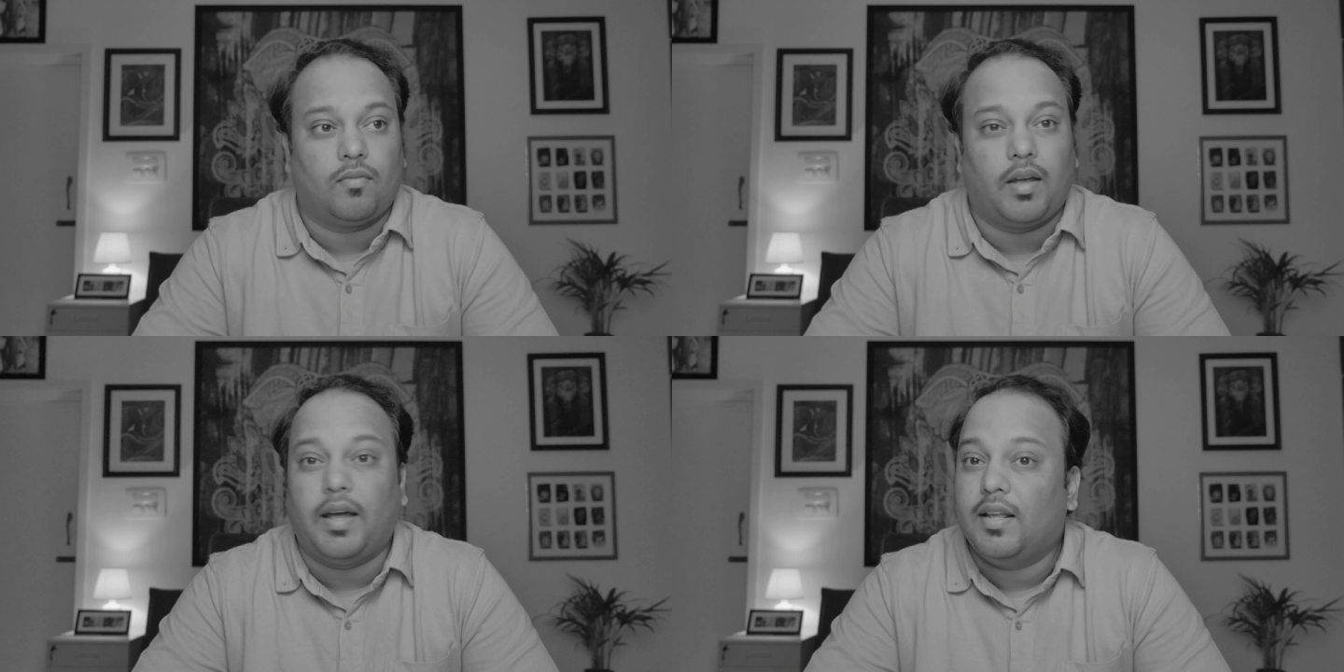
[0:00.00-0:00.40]

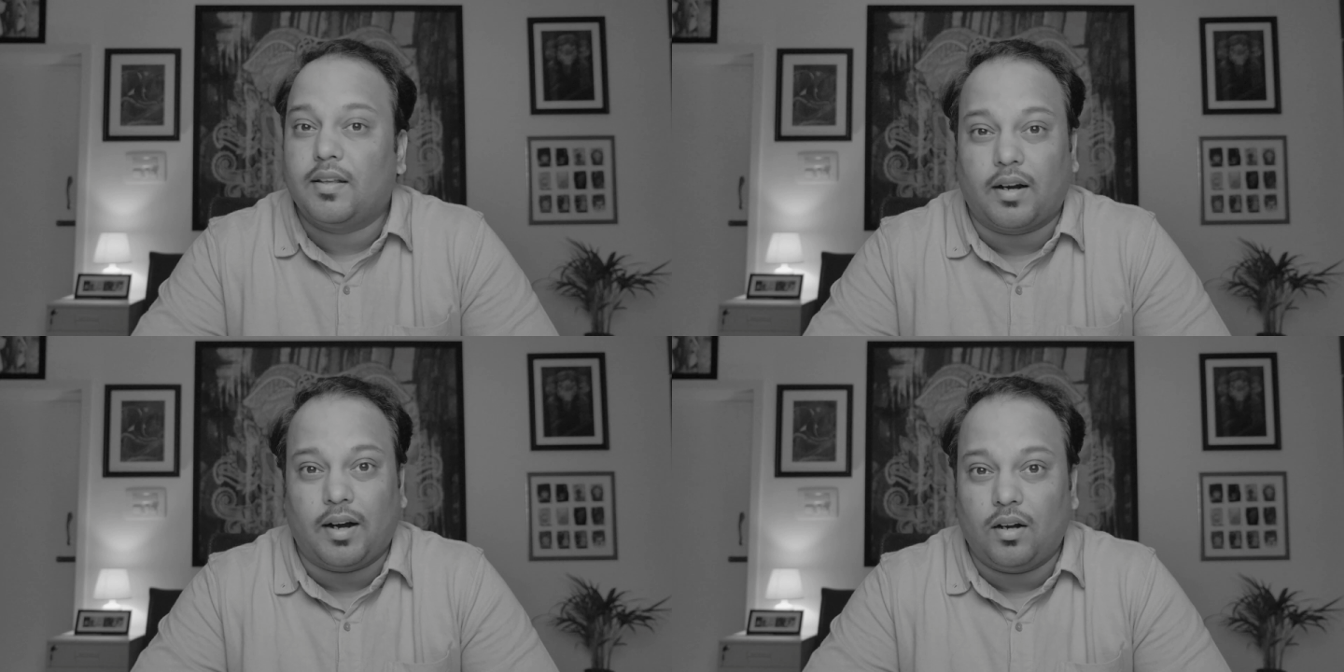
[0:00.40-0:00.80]
any
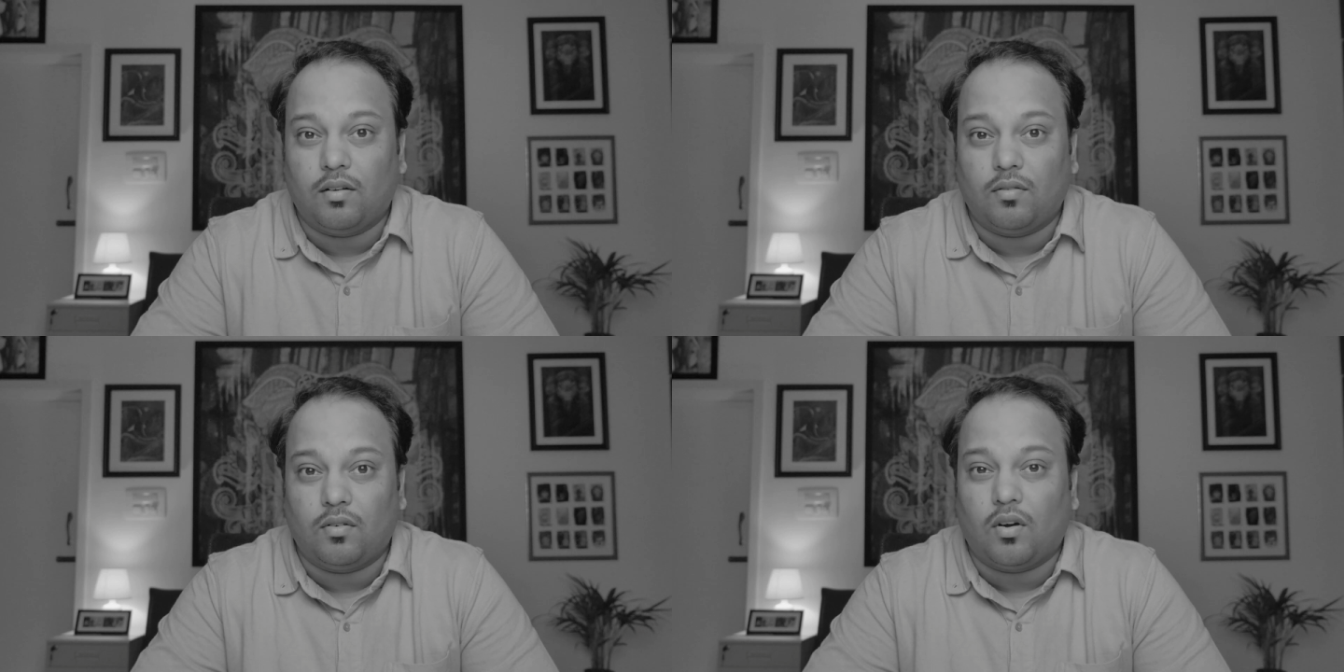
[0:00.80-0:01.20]
kind
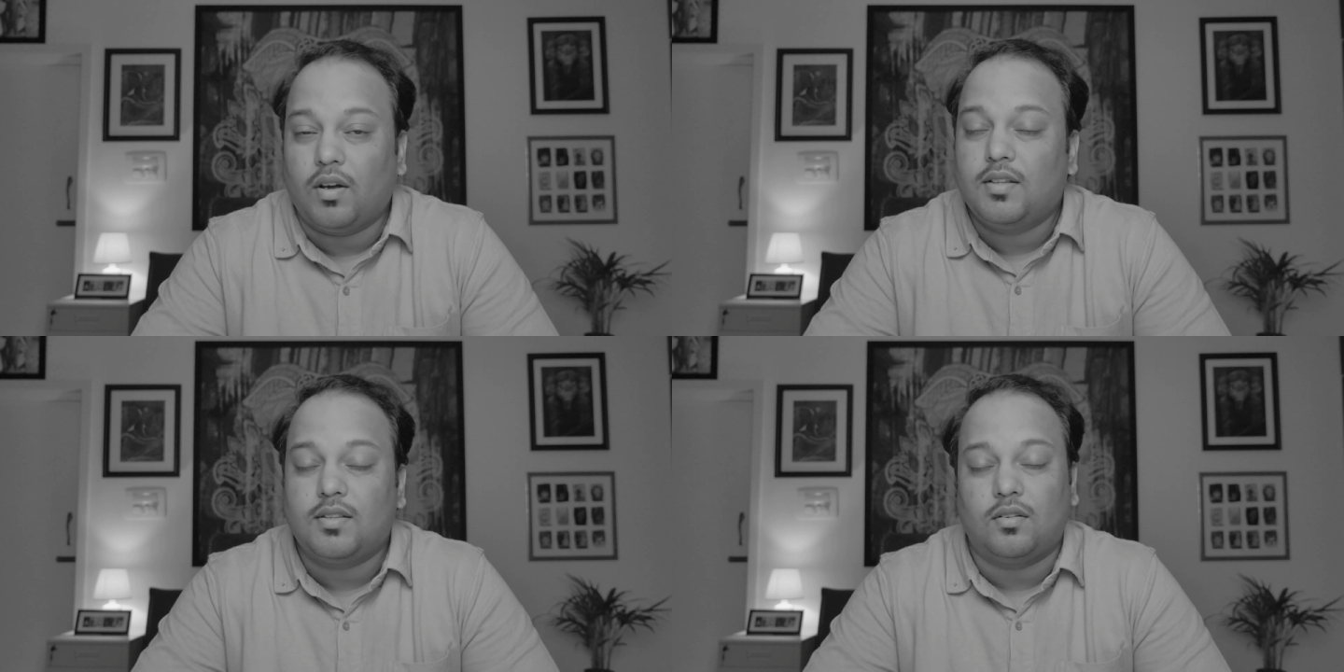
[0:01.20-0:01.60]
of
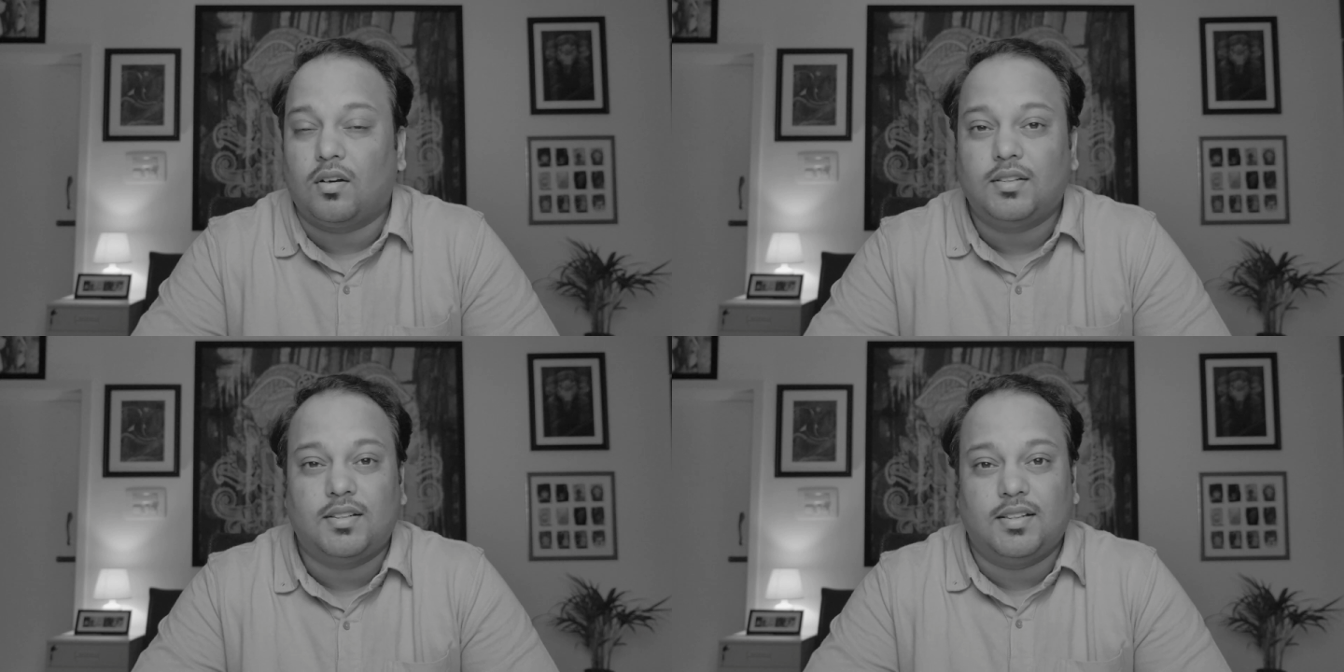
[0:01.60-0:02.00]

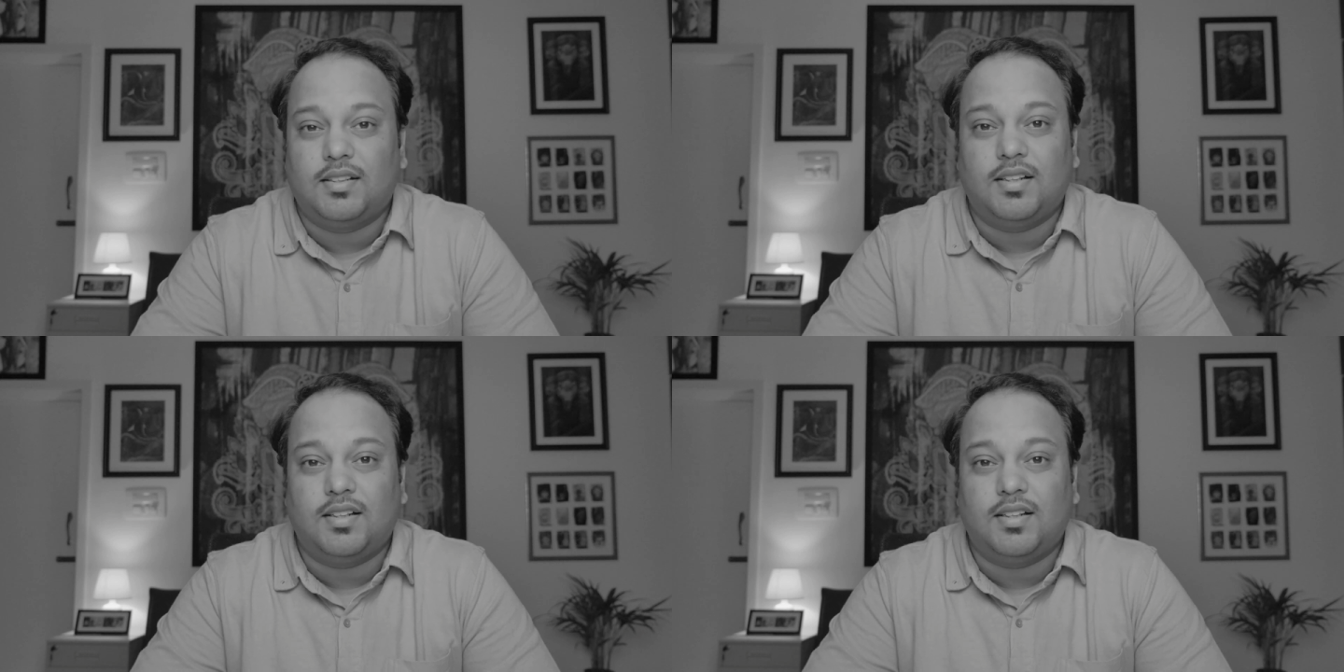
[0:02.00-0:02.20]
nonsense